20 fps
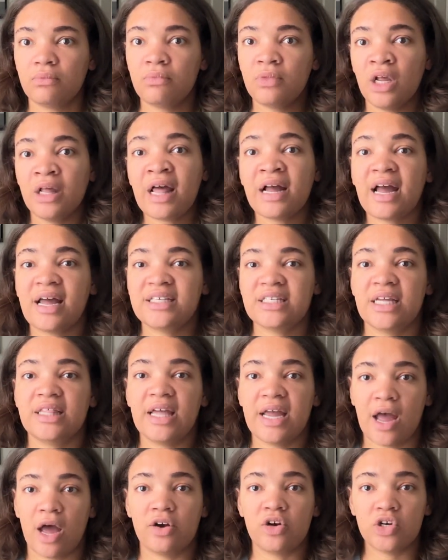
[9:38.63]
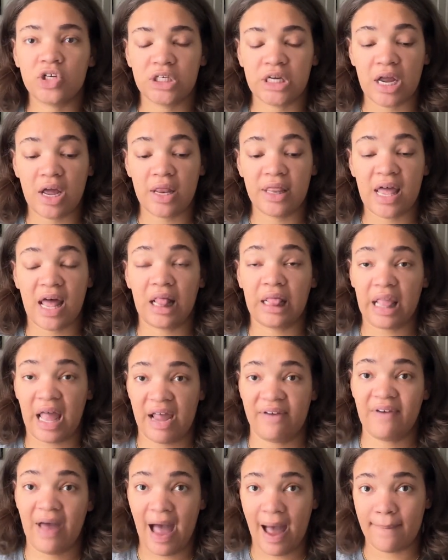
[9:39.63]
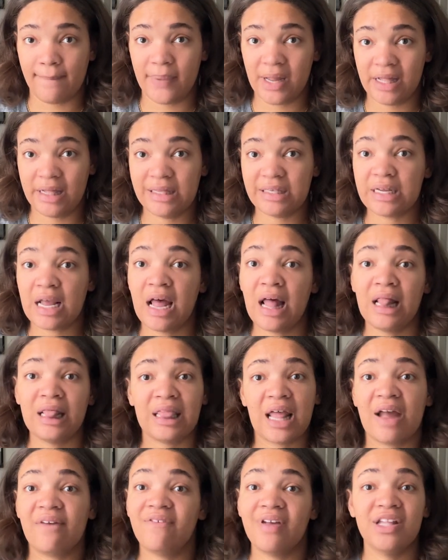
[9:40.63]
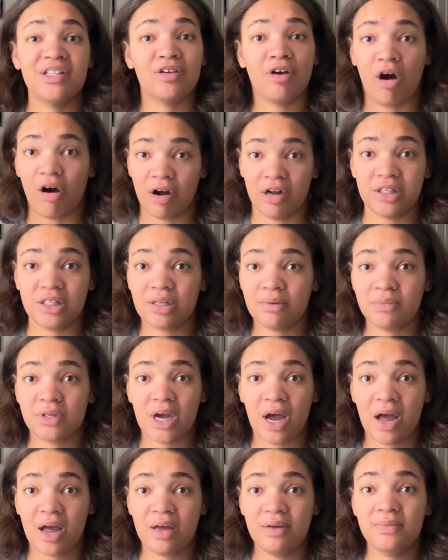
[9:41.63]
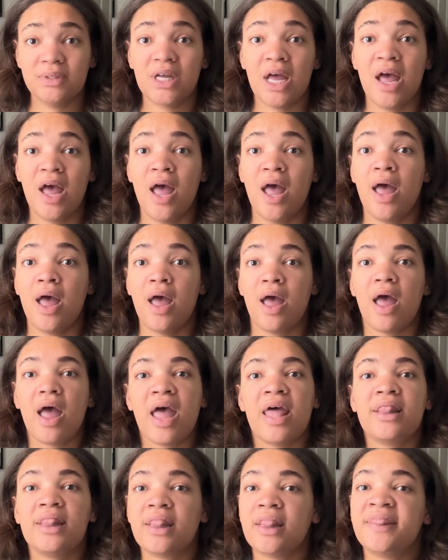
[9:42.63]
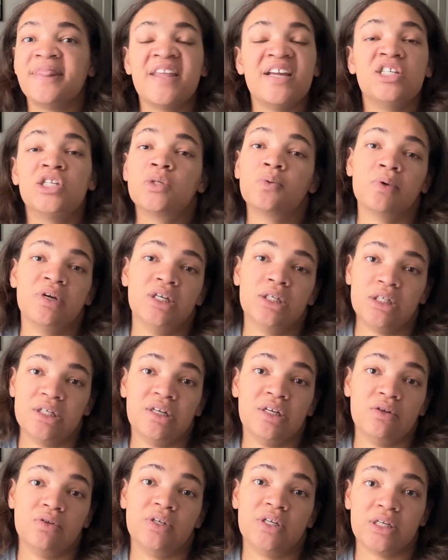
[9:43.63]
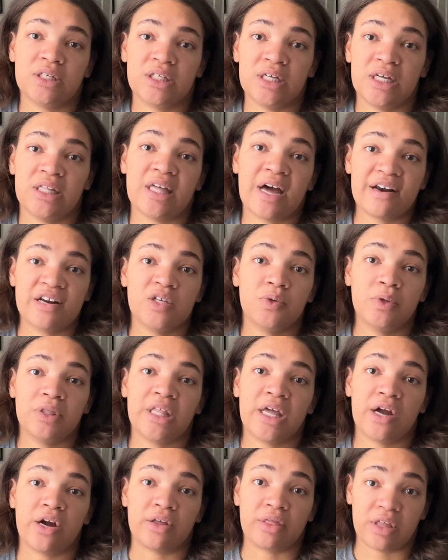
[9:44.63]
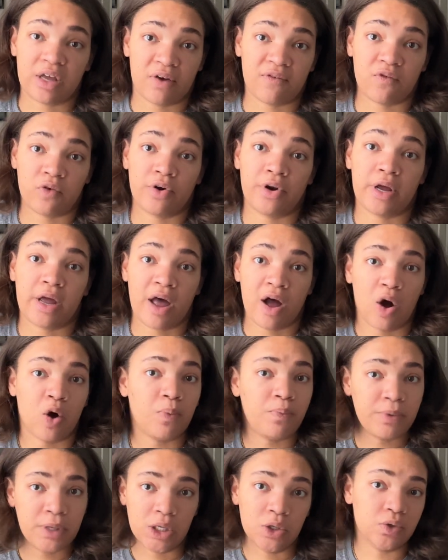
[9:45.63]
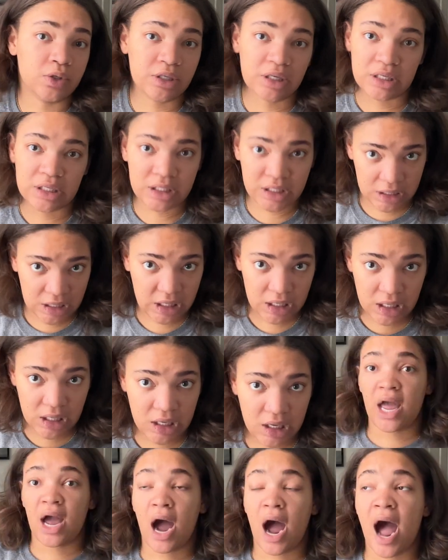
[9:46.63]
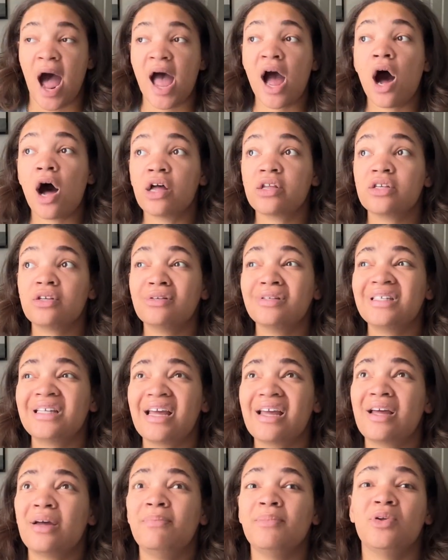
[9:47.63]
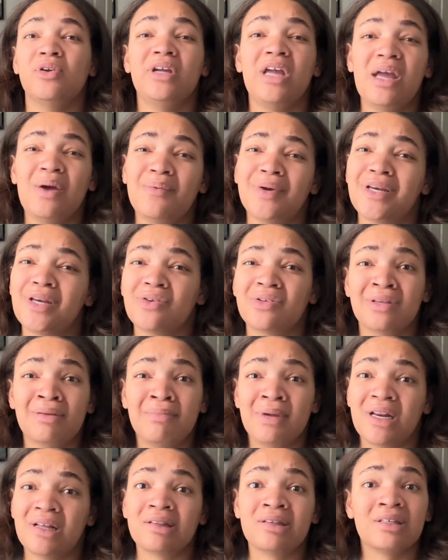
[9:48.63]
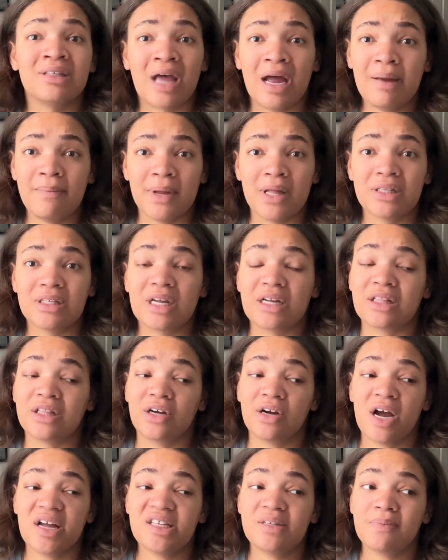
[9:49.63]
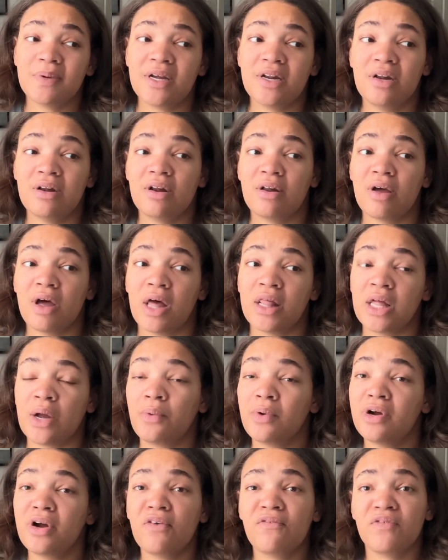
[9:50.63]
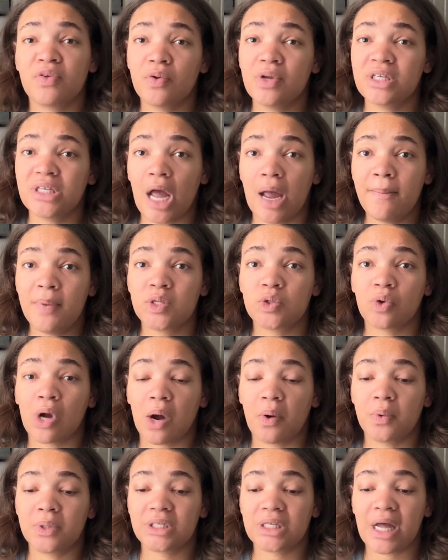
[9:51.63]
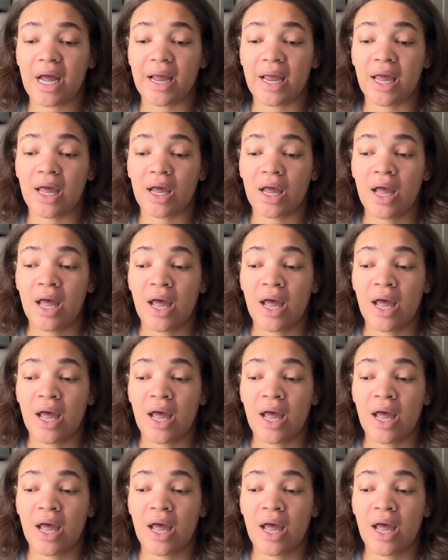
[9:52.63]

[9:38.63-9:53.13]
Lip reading: like I said, they understand that life happens. Life hits hard sometimes, and they just want to see you succeed. That is what they are there for, to help you succeed. I also say communicate when you submit assignments. Like, there were a few assignments where I was like,